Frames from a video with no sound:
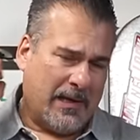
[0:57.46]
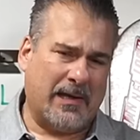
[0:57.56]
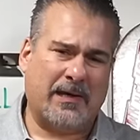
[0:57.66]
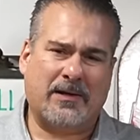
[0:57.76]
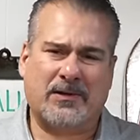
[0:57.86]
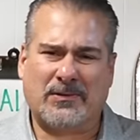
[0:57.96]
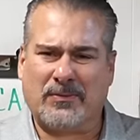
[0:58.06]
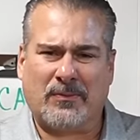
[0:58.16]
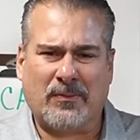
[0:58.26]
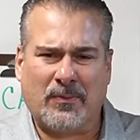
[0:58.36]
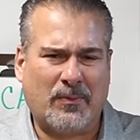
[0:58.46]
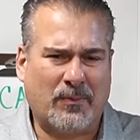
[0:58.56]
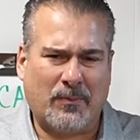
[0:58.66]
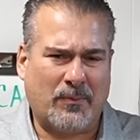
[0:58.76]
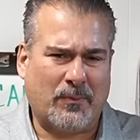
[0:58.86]
And he goes,
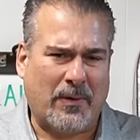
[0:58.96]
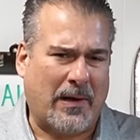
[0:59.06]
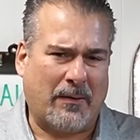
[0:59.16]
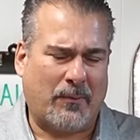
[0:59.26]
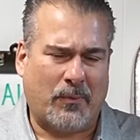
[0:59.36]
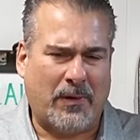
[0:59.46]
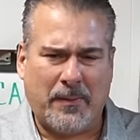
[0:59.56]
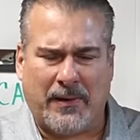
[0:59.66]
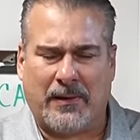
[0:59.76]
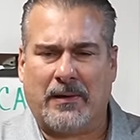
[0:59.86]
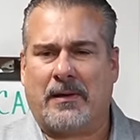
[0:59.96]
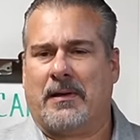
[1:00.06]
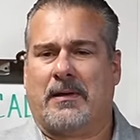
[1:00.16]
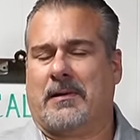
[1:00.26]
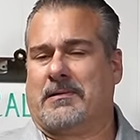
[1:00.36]
what do you mean?
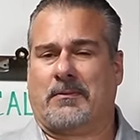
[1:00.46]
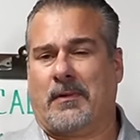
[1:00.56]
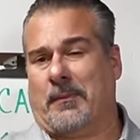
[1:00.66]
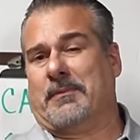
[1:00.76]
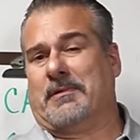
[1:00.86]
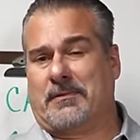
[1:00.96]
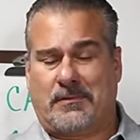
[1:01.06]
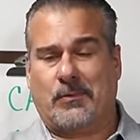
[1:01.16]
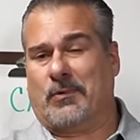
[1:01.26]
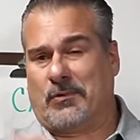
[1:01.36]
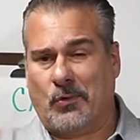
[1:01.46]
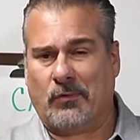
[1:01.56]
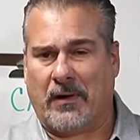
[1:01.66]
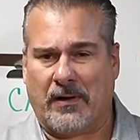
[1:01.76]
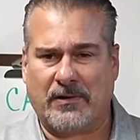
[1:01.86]
And I was like, well, I'm do a tool
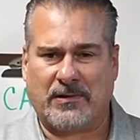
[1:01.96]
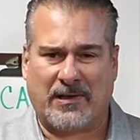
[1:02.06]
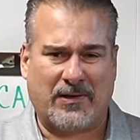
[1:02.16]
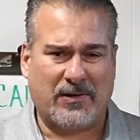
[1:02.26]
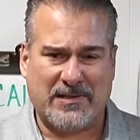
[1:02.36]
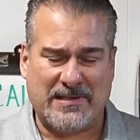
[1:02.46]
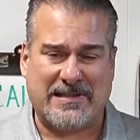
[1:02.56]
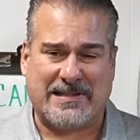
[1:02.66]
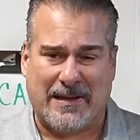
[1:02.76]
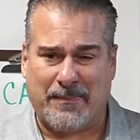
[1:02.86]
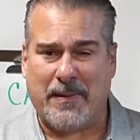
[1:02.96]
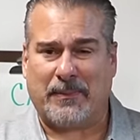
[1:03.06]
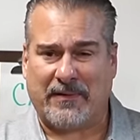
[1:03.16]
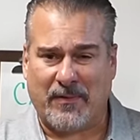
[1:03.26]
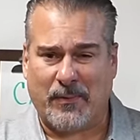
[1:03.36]
route. He was like, you're going to see the same people every